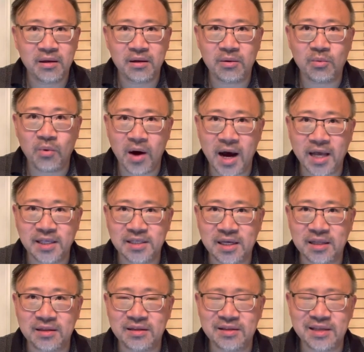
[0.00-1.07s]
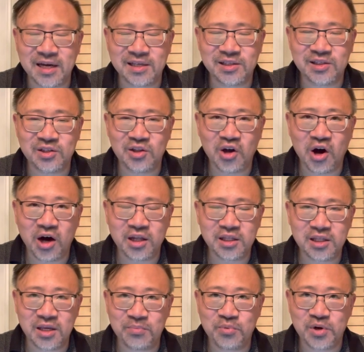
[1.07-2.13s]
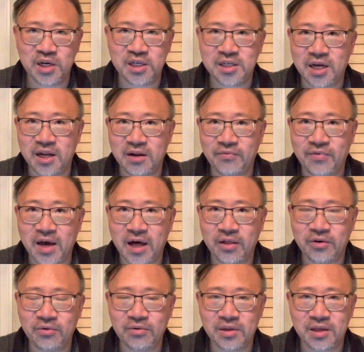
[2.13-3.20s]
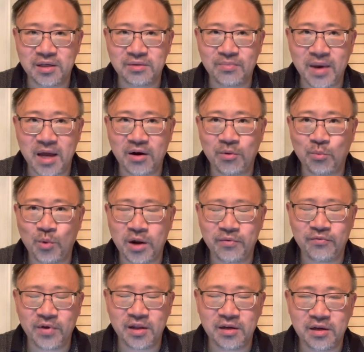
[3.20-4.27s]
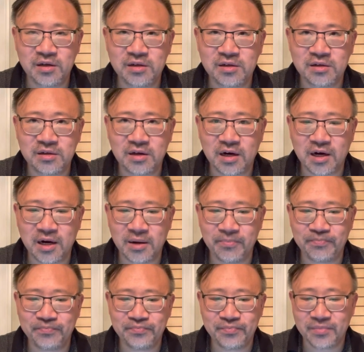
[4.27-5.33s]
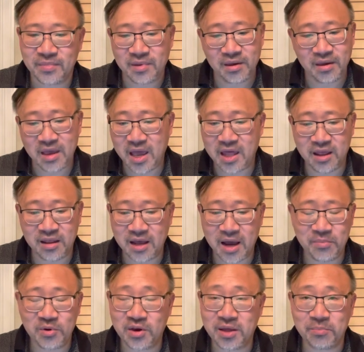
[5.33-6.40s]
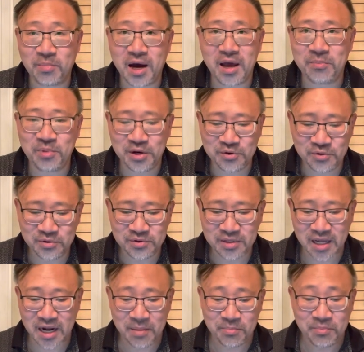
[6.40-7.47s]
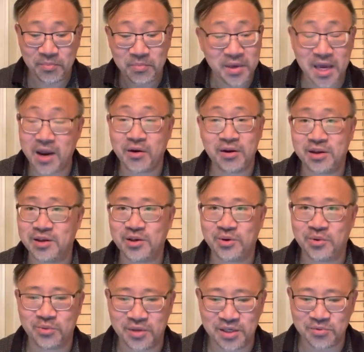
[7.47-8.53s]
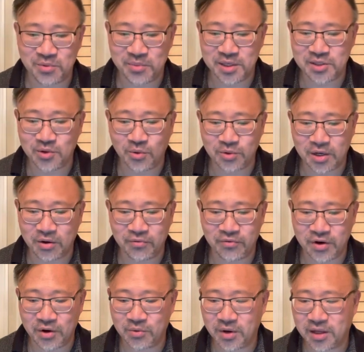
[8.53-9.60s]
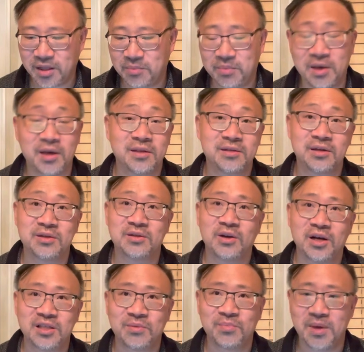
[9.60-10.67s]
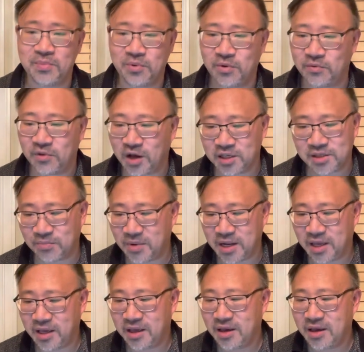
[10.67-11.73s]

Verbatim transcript: wines that does not depreciate in value. It doesn't matter what vintage. Um, anytime you can buy a Petrus, and I guarantee you this will be sold out very quickly because there's lots of people with lots of money